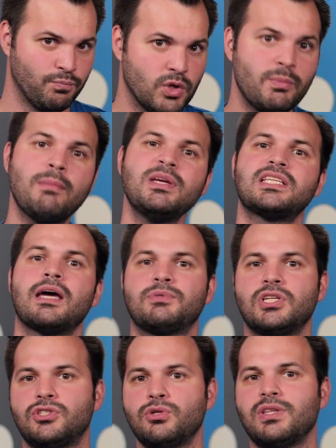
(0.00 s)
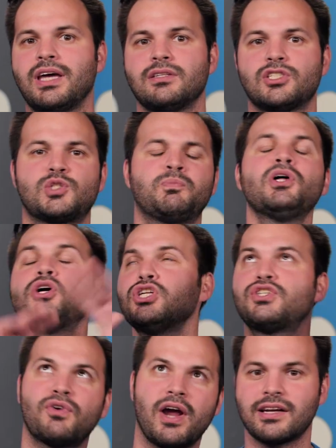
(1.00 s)
You may be tempted to then
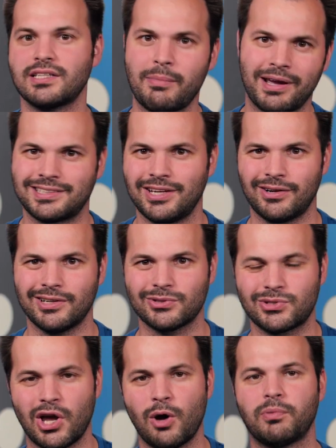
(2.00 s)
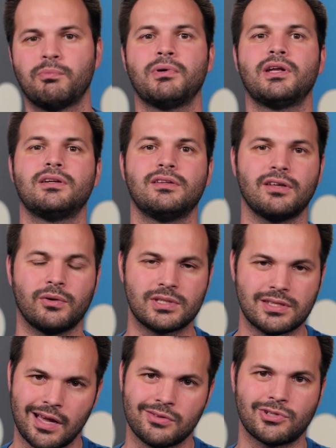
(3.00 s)
splurge for antibacterial soap, but though
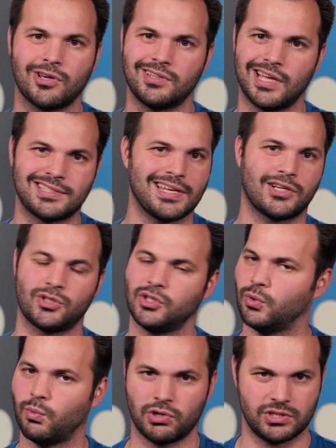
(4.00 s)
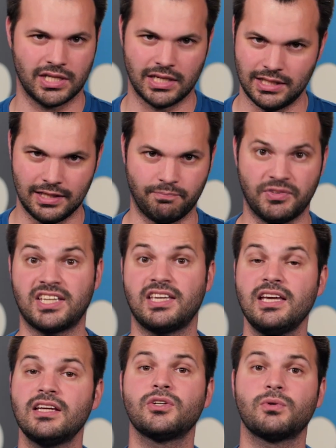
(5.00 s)
it sounds good, that's actually the worst idea. The
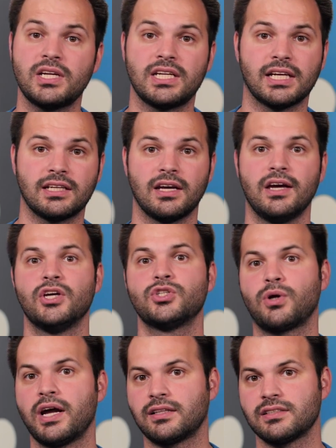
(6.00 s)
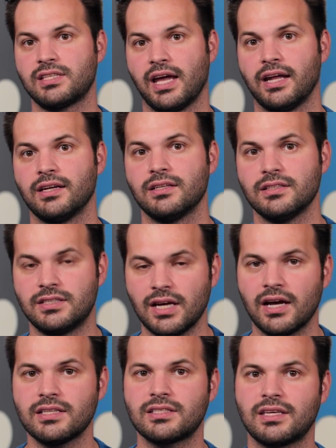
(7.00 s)
key ingredient, triclosan,
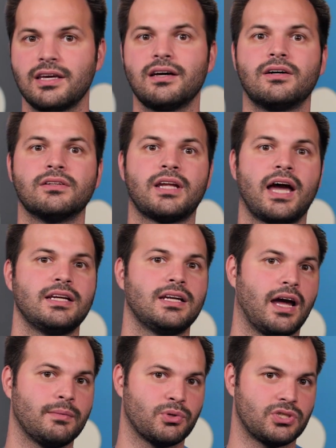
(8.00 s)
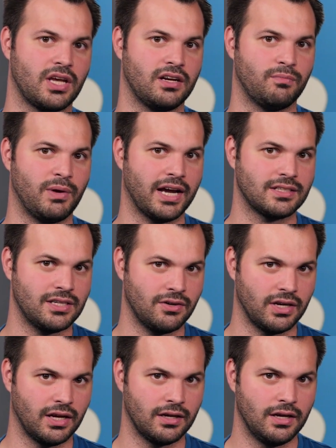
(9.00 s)
does kill 99% of
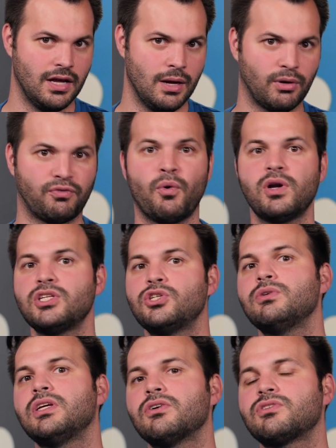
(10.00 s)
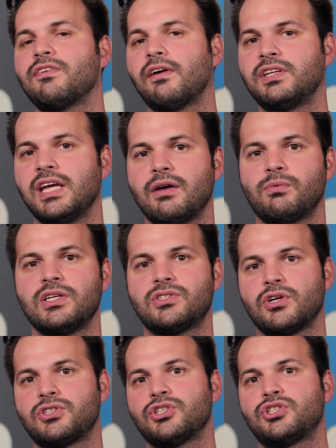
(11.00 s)
bacteria. But 42 years of FDA
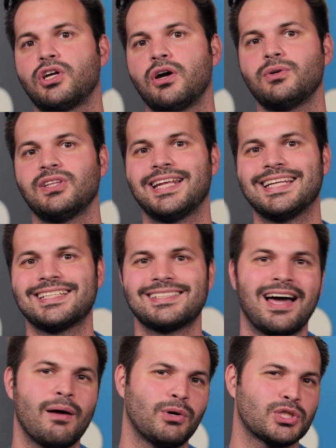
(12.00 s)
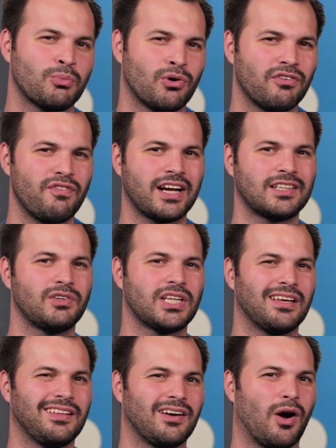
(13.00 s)
research has shown that it is not much more effective
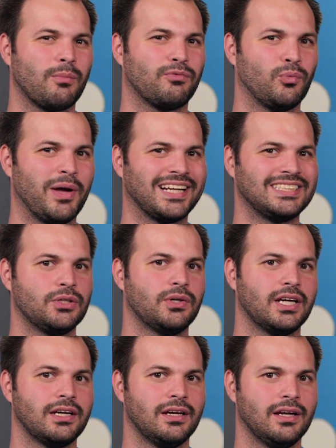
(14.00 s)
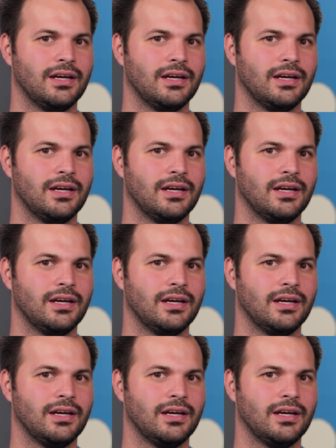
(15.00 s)
at killing harmful bacteria